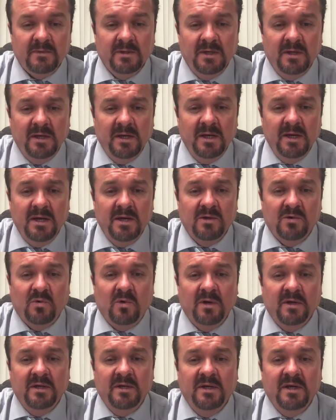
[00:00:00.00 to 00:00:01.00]
a
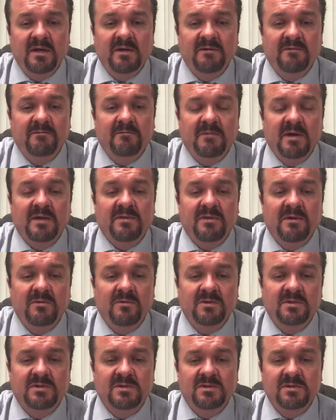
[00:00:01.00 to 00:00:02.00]
quantitative method
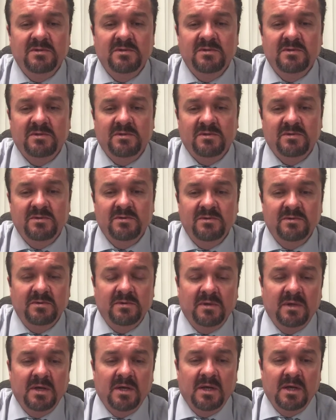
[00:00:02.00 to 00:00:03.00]
was used
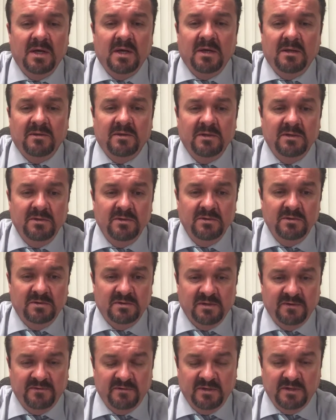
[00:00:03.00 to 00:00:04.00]
through the
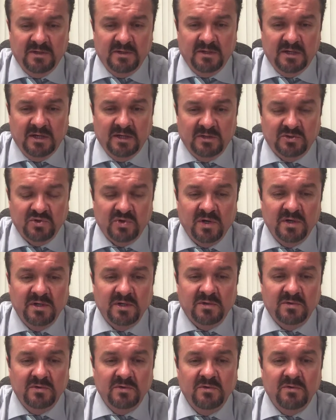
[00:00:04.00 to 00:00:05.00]
use of an
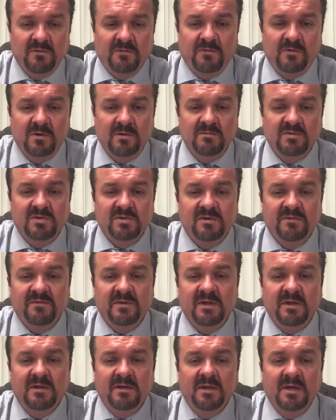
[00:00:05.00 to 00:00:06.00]
electronic Google Form
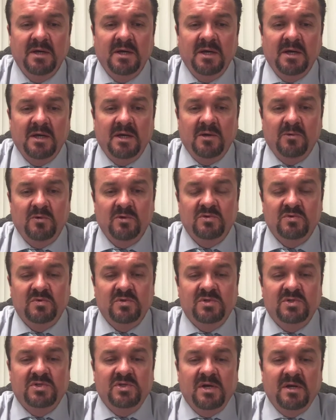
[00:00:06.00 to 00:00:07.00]
survey, which
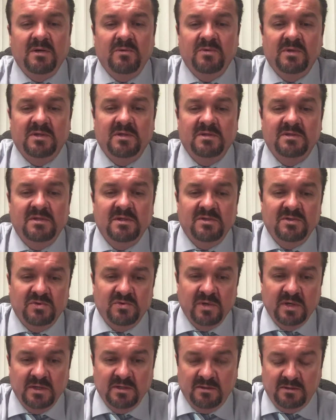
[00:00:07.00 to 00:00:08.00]
was shared with the 6th
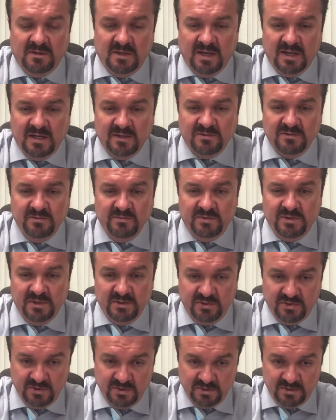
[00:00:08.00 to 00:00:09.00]
grade classroom
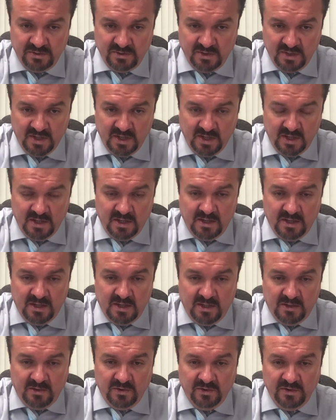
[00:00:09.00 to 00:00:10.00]
teachers,
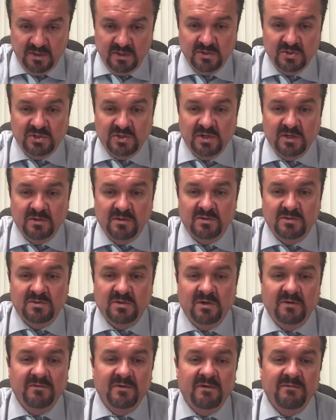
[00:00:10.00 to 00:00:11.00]
who then shared the
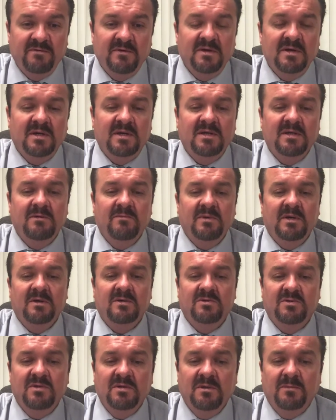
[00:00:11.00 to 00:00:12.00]
survey via email
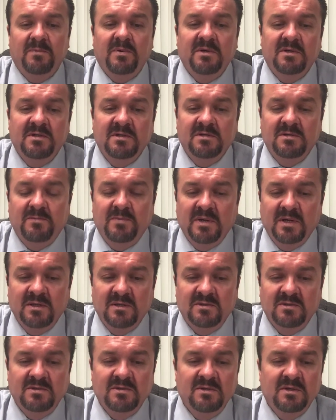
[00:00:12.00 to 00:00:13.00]
to the participating
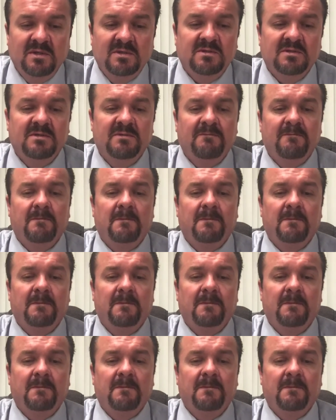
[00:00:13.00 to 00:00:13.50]
students.